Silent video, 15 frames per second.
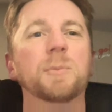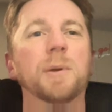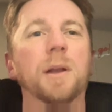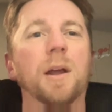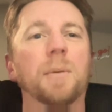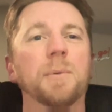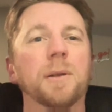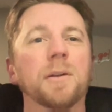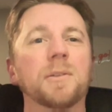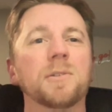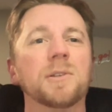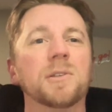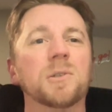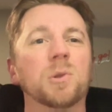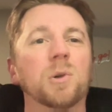appearance
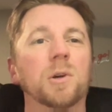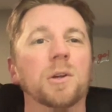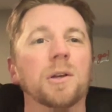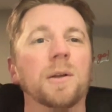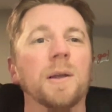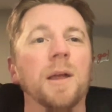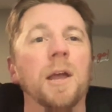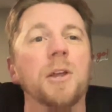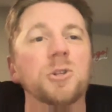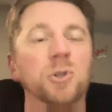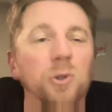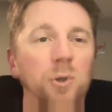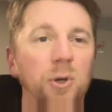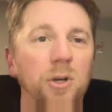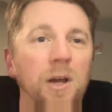is look. It's your
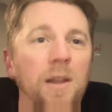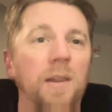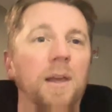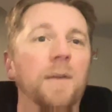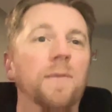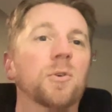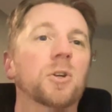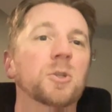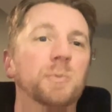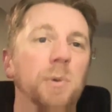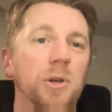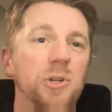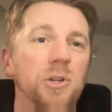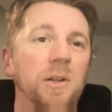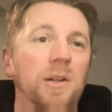look on life, your
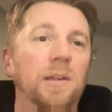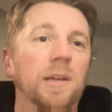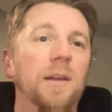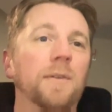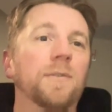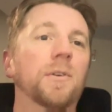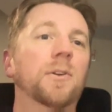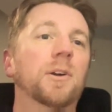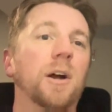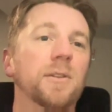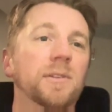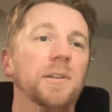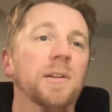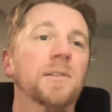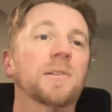expression on life, your
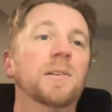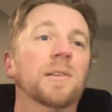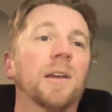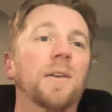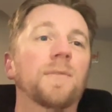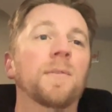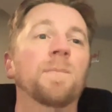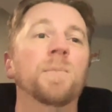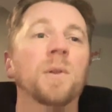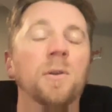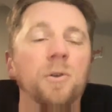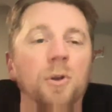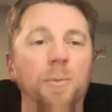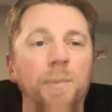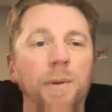countenance on life,
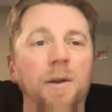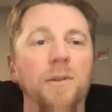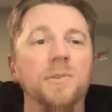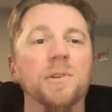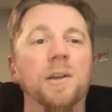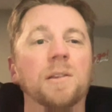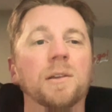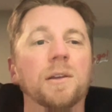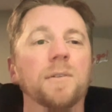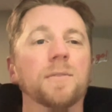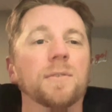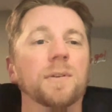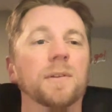your appearance on life.